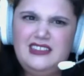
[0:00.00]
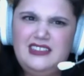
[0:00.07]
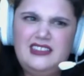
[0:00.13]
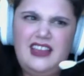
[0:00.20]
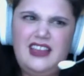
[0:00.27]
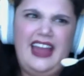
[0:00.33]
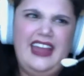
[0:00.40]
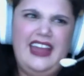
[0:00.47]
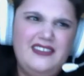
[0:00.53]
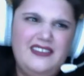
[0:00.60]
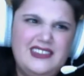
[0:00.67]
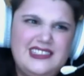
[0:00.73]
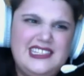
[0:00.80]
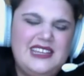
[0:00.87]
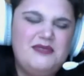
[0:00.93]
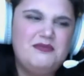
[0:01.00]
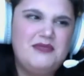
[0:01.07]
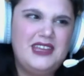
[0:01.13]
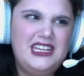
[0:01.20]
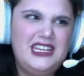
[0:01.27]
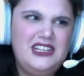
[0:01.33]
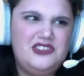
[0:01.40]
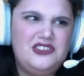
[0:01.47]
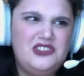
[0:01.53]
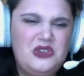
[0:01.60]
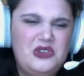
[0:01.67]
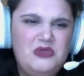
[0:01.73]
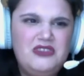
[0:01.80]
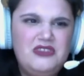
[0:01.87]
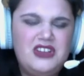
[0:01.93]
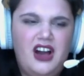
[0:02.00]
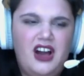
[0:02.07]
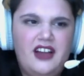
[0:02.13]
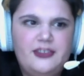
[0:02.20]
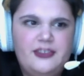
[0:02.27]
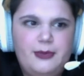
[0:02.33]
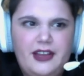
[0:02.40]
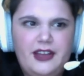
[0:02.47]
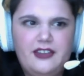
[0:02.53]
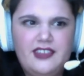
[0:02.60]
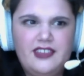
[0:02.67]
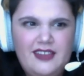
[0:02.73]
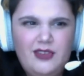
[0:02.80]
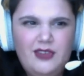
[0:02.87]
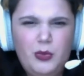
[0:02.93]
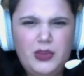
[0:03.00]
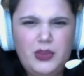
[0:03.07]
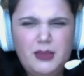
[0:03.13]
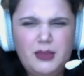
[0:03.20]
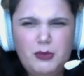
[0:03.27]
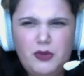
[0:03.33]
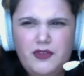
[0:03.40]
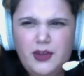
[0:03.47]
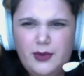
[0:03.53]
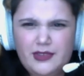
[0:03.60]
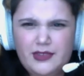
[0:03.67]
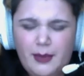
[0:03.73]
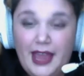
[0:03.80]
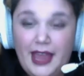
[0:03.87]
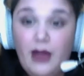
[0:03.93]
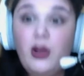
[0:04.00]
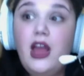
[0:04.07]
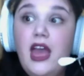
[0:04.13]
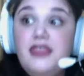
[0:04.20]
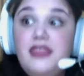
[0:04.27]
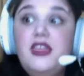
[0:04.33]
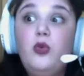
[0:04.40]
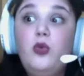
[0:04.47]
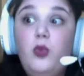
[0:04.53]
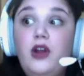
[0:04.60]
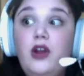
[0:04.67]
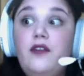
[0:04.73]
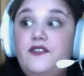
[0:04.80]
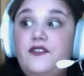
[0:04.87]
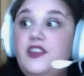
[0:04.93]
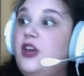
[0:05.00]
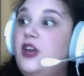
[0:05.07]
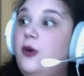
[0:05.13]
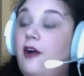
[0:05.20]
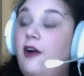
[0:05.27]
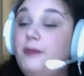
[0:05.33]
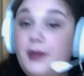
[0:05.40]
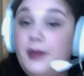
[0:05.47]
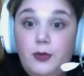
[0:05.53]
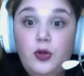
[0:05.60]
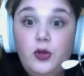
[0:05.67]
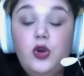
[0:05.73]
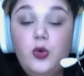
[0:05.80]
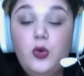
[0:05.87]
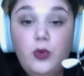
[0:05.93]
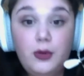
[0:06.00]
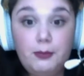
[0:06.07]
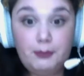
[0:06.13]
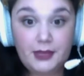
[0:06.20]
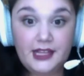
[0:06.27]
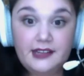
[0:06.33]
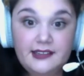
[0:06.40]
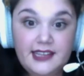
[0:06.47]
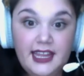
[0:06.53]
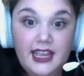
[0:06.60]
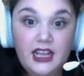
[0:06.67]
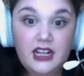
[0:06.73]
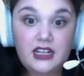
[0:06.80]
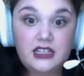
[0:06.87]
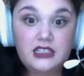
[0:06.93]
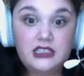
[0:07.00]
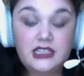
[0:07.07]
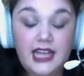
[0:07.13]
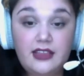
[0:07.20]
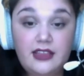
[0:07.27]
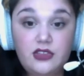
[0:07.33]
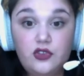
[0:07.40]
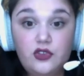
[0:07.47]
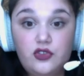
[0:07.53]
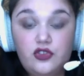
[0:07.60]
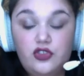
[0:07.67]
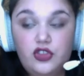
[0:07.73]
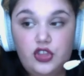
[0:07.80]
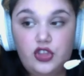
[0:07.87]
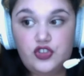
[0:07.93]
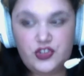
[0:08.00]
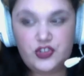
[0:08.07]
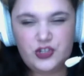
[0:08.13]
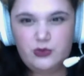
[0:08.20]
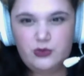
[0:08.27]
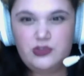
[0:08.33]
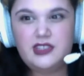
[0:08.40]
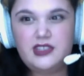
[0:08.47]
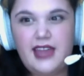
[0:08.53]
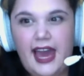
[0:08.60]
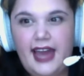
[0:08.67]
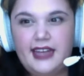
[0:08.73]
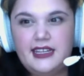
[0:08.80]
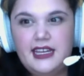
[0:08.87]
I haven't seen many Dune cosplayers. Even when the movie was coming out, there were a few of people who were building like the suits that